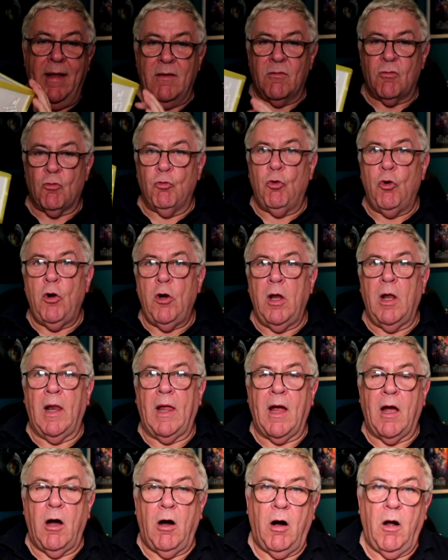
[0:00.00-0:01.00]
it's really
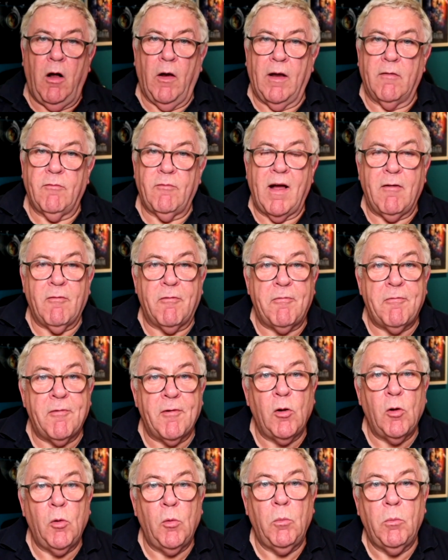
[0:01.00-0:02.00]
hard. I've
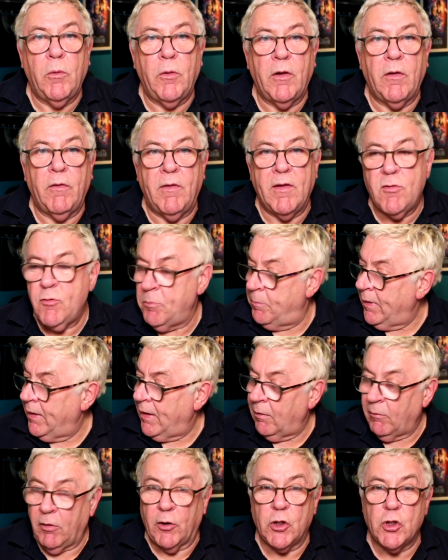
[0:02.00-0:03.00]
filmed this
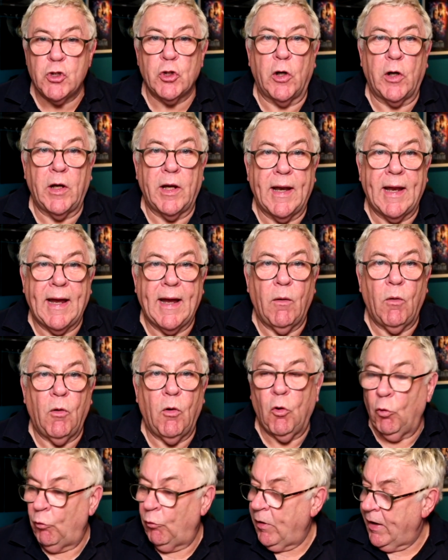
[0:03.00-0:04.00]
bit I'm going to show you now
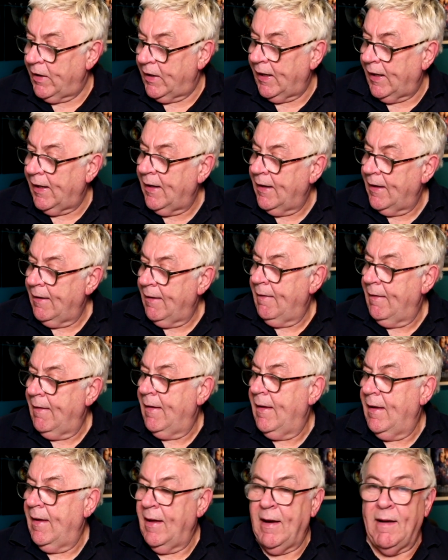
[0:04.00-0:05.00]
already,
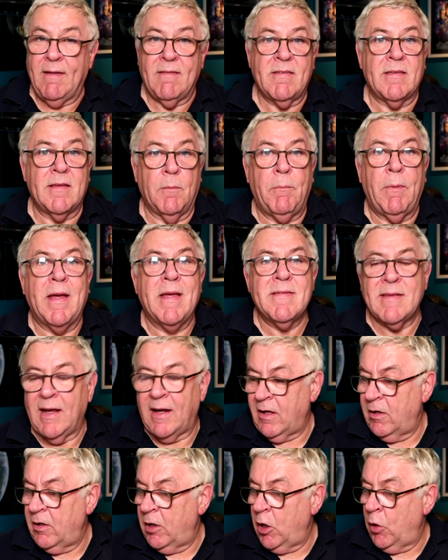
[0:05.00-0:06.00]
and it's the best I
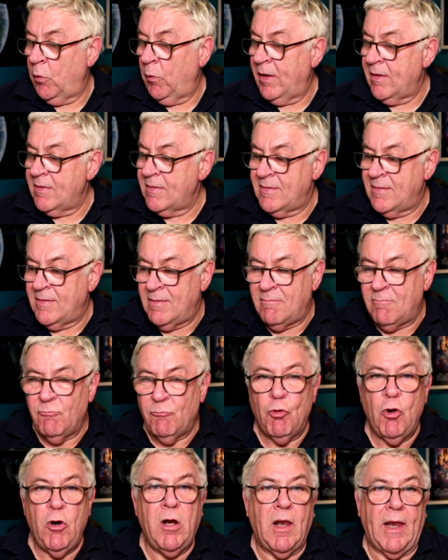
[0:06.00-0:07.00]
can do. It's
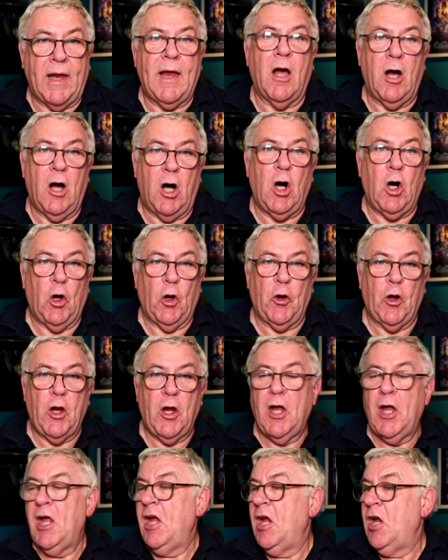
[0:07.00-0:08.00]
really hard
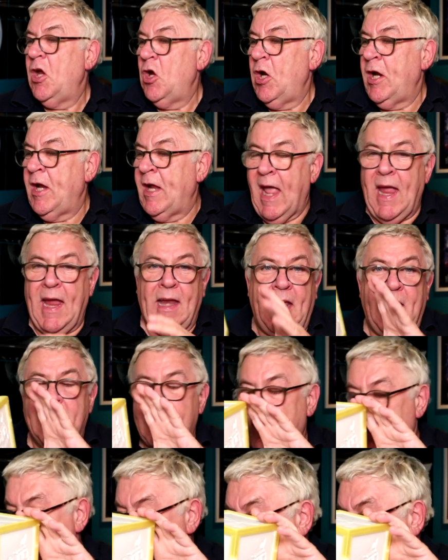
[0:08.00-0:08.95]
getting it to